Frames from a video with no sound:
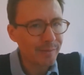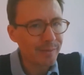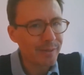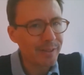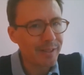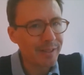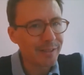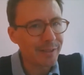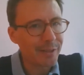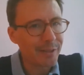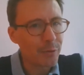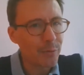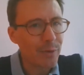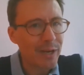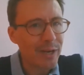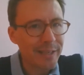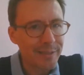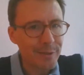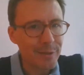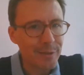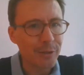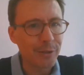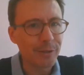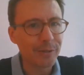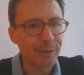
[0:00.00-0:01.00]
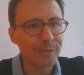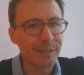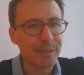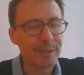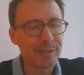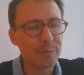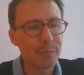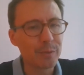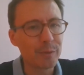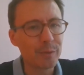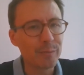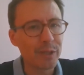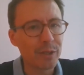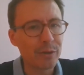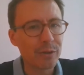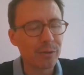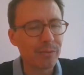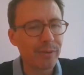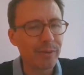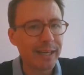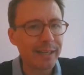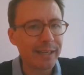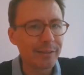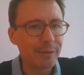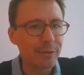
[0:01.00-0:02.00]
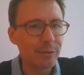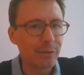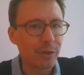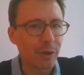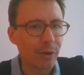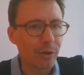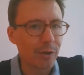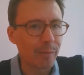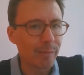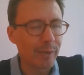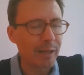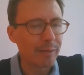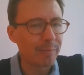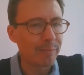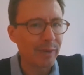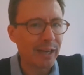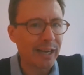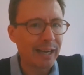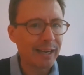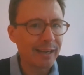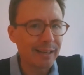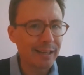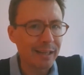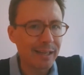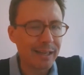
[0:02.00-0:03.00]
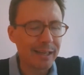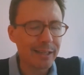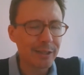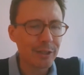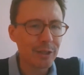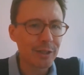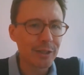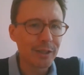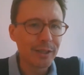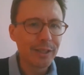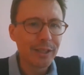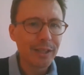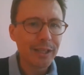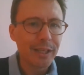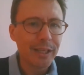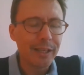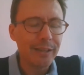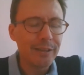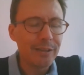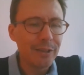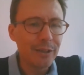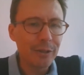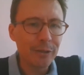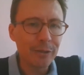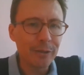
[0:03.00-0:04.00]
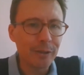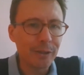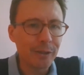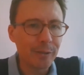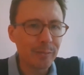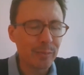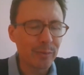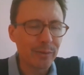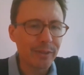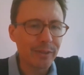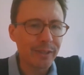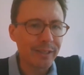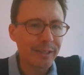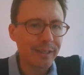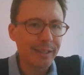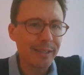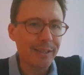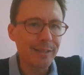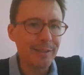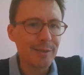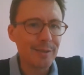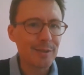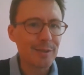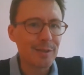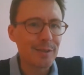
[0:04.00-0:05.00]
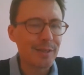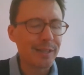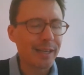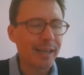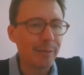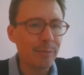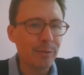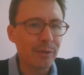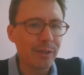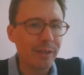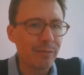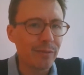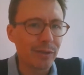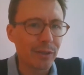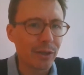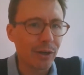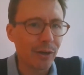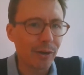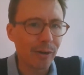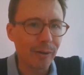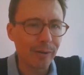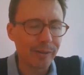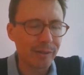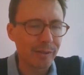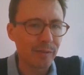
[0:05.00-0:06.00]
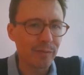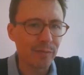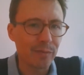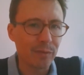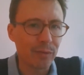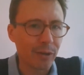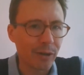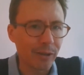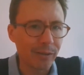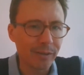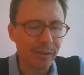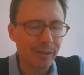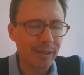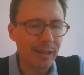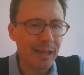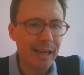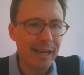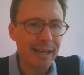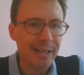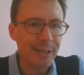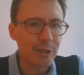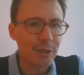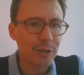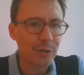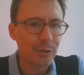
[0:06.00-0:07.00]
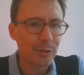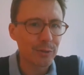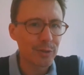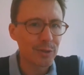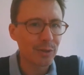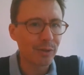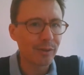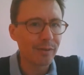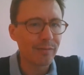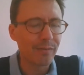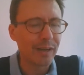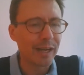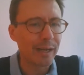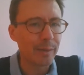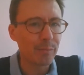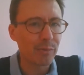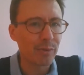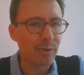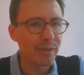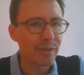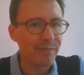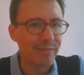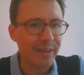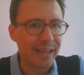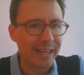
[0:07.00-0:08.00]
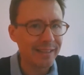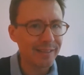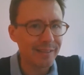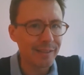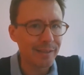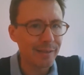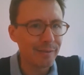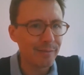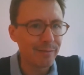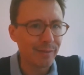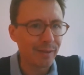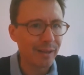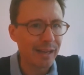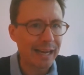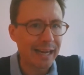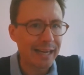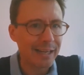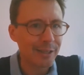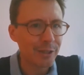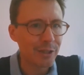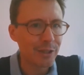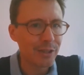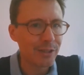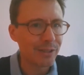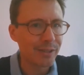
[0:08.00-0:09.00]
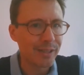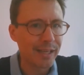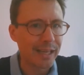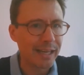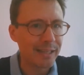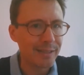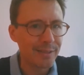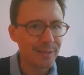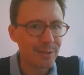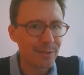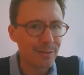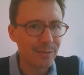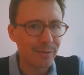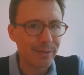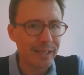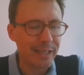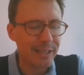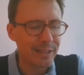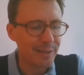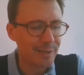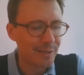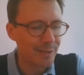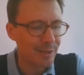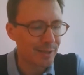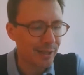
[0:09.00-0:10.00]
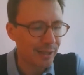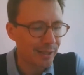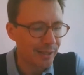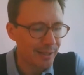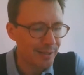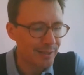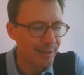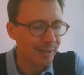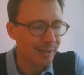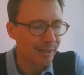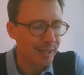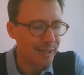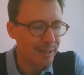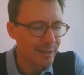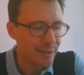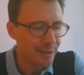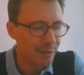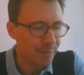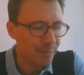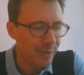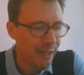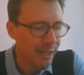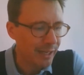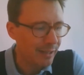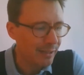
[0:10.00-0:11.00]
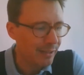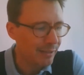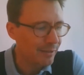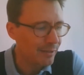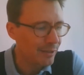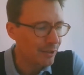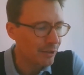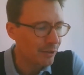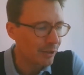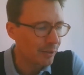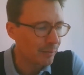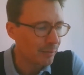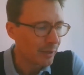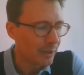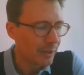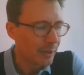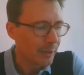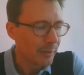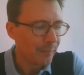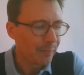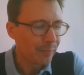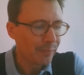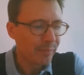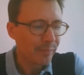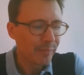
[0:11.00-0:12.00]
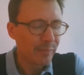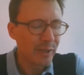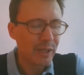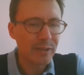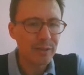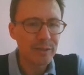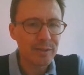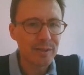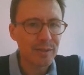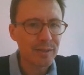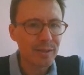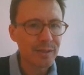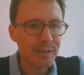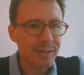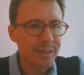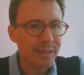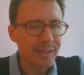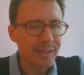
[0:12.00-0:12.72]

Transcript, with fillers: in the US context it would be correct to talk about backlash in Europe it's I would even call it a front lash sort of like preventive lash against race studies at least in mainland Europe because